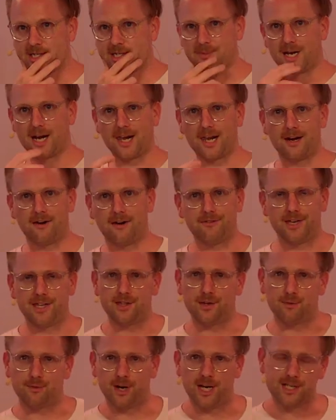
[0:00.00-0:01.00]
But I love in The
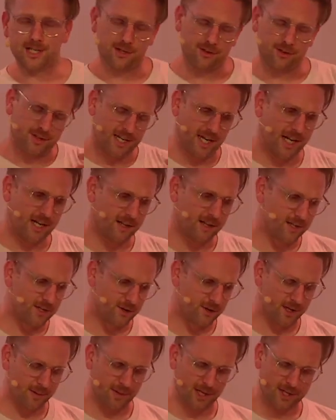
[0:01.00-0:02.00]
Rescue at the end of the
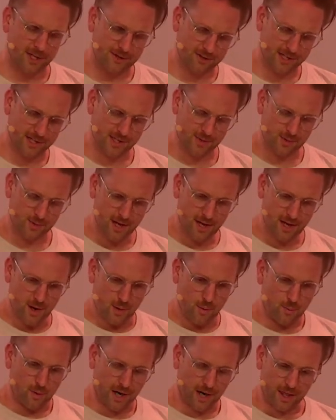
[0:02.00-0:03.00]
documentary, there's
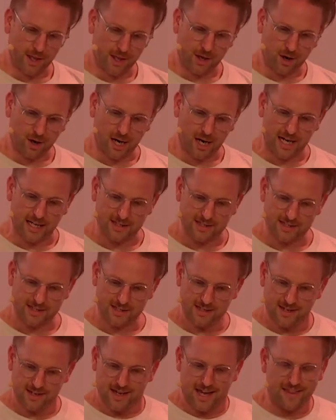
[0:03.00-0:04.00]
one of the guys,
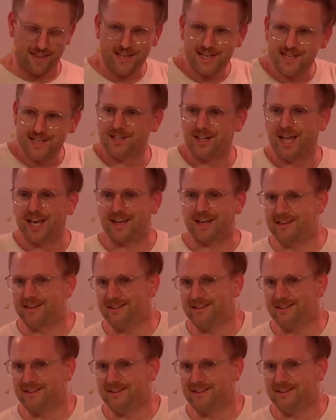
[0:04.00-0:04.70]
and these are like,